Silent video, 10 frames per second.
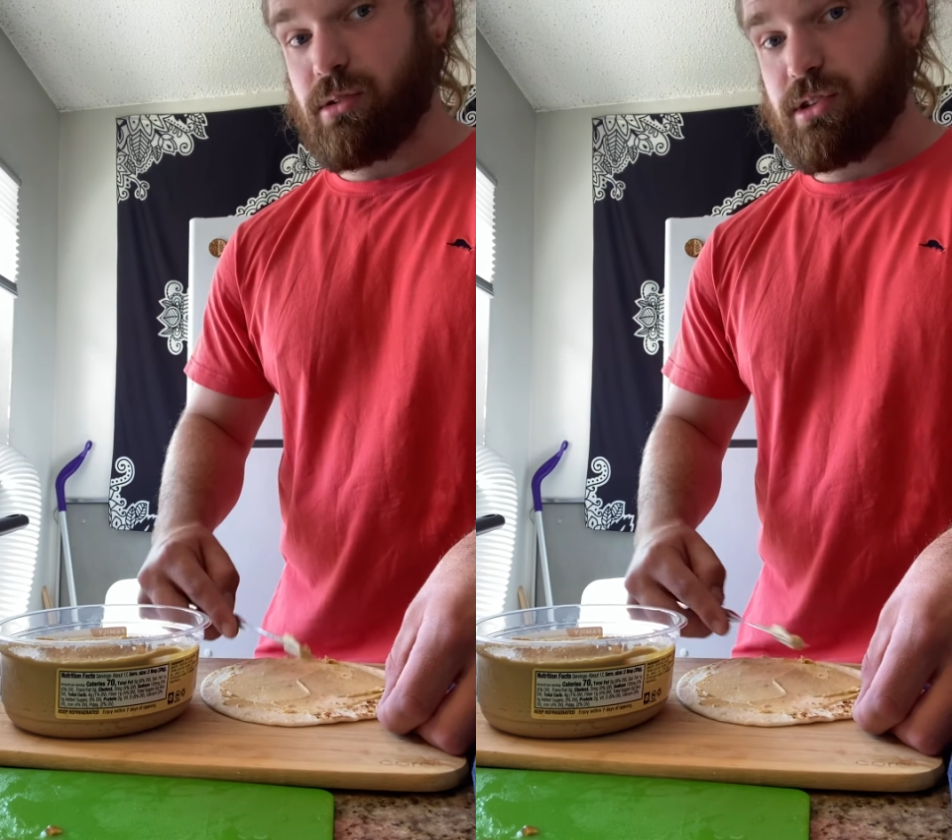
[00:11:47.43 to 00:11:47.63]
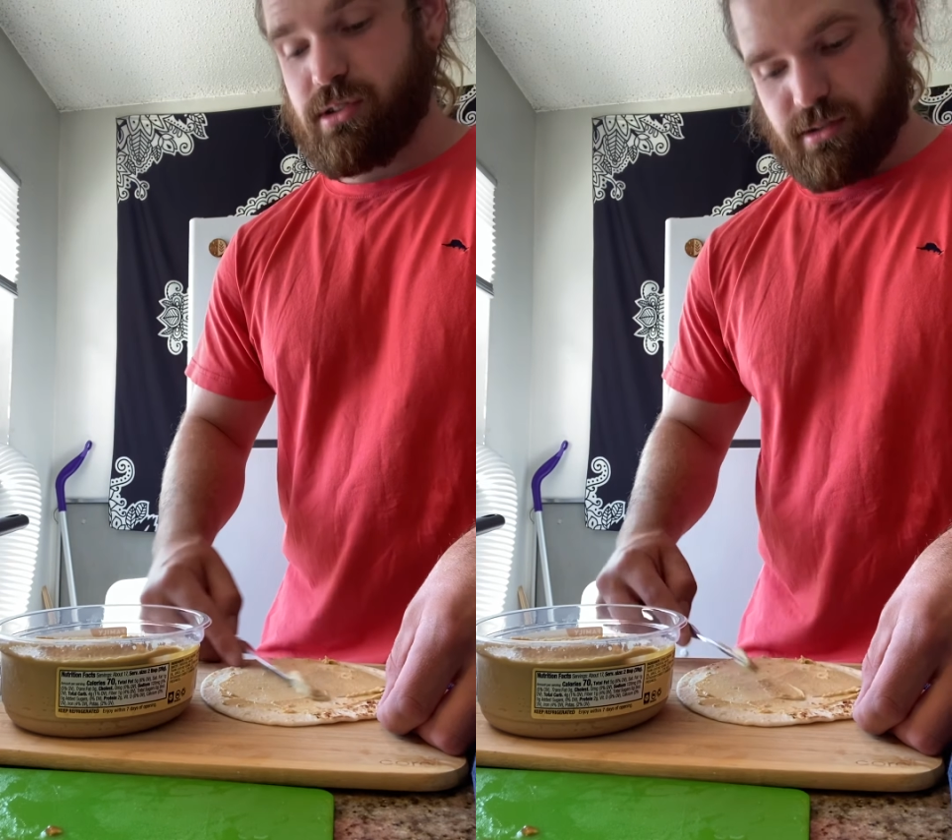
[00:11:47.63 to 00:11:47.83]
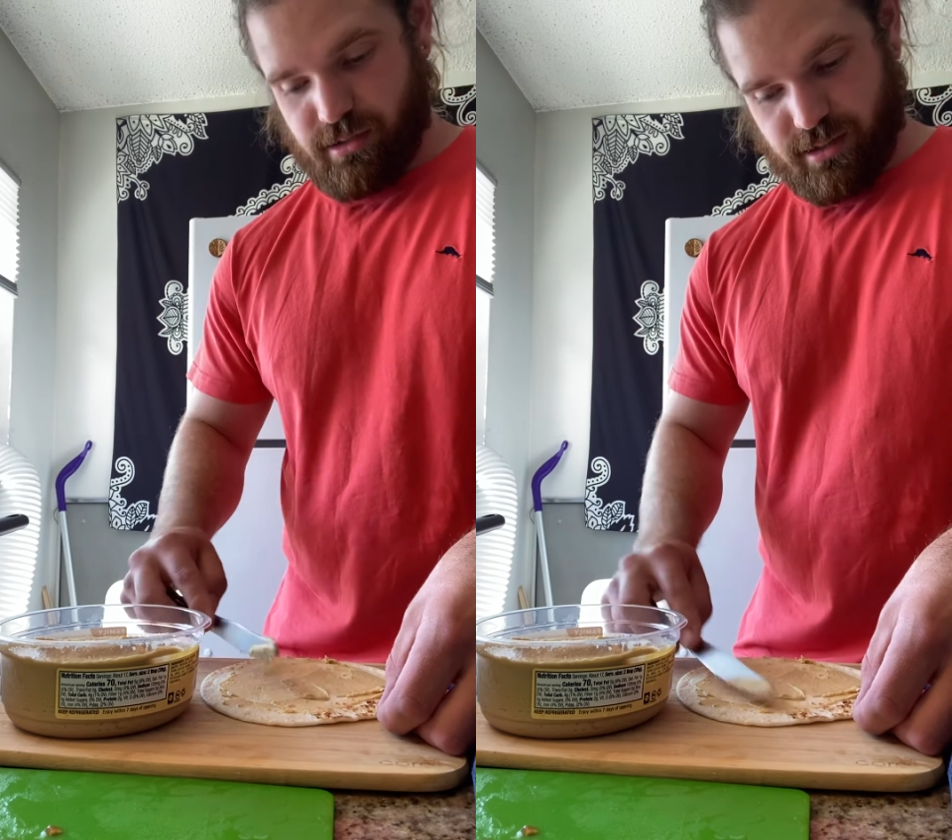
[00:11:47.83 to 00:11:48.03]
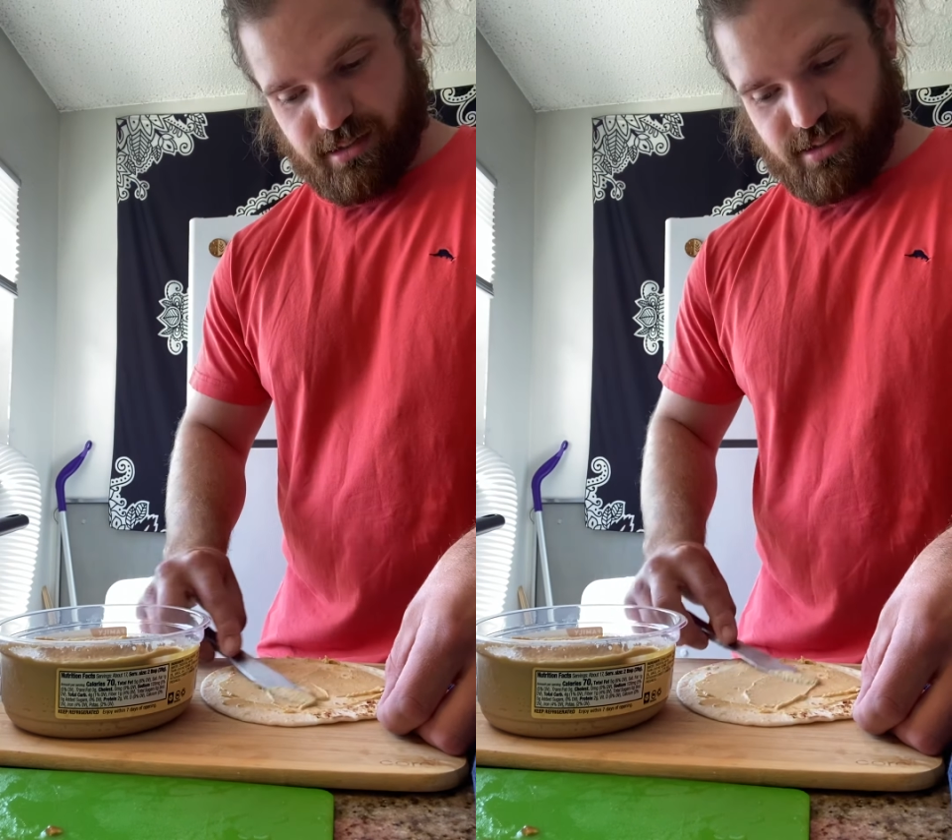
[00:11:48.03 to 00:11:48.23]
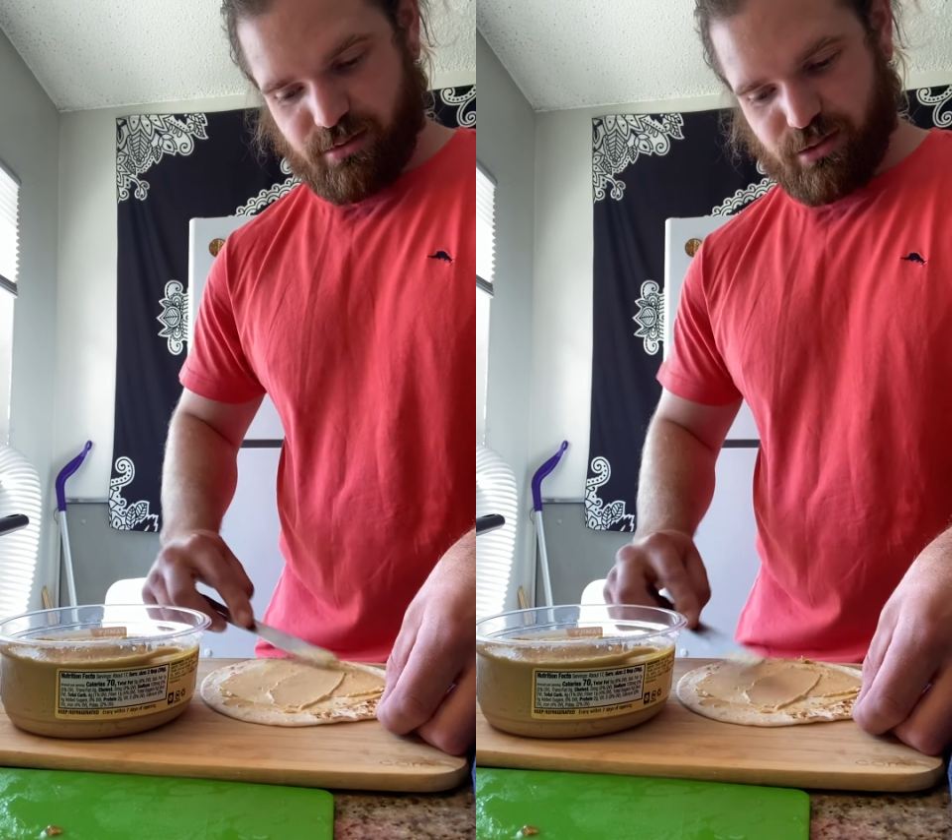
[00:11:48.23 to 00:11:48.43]
sauce that's
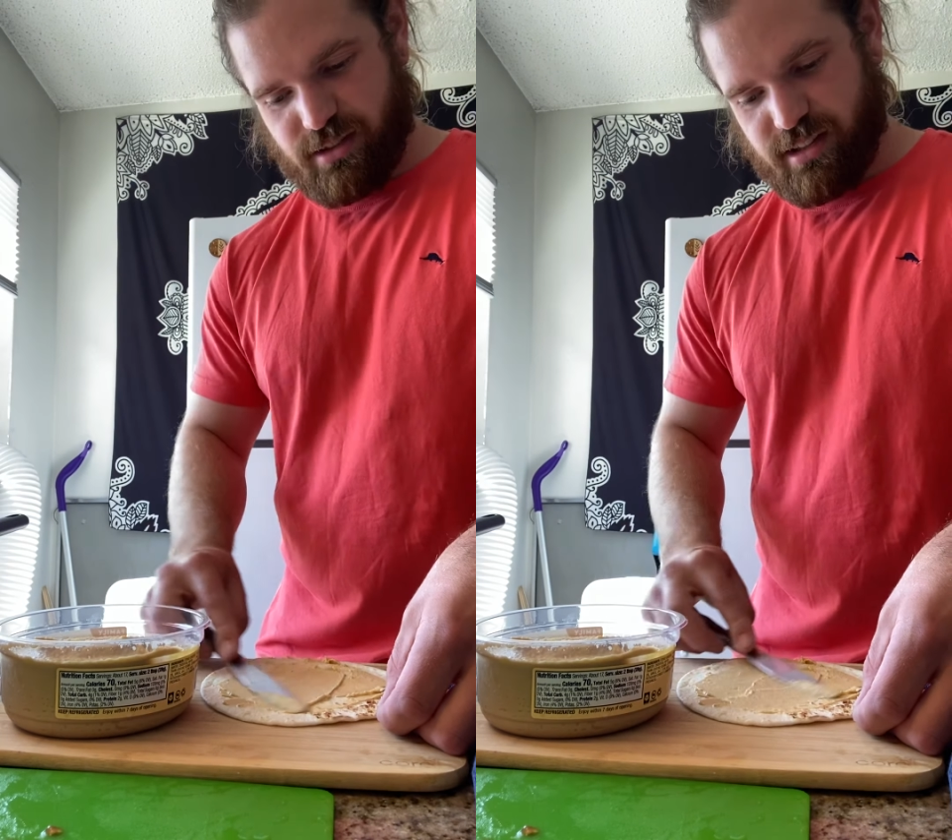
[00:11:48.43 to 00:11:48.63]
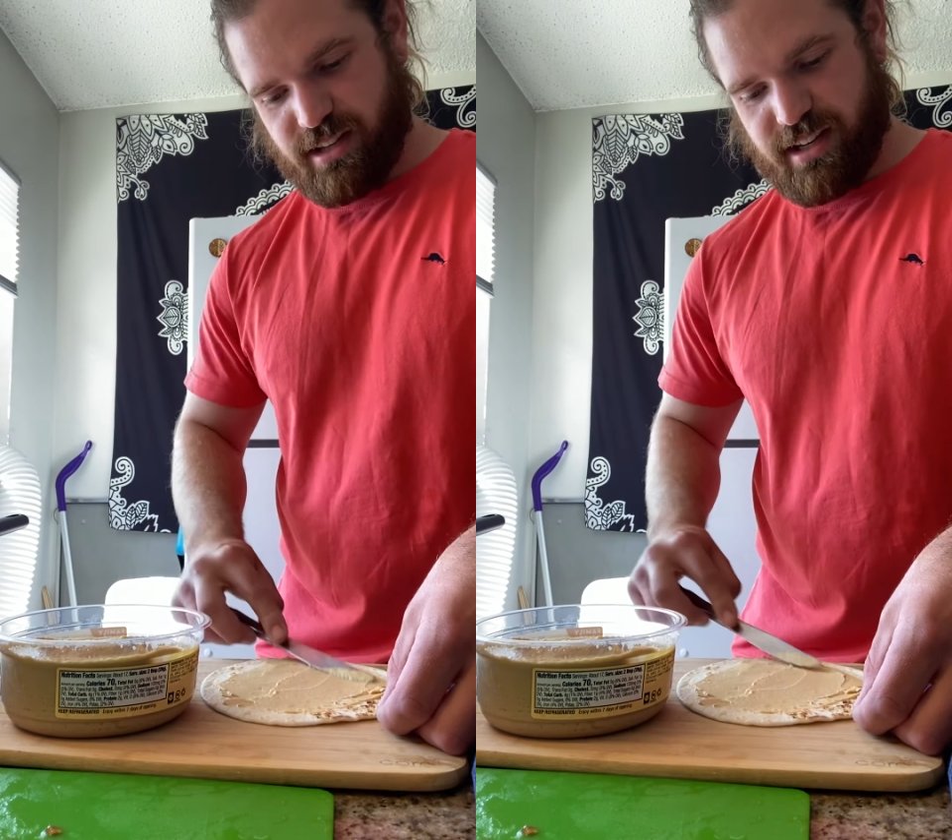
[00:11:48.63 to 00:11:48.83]
going on in the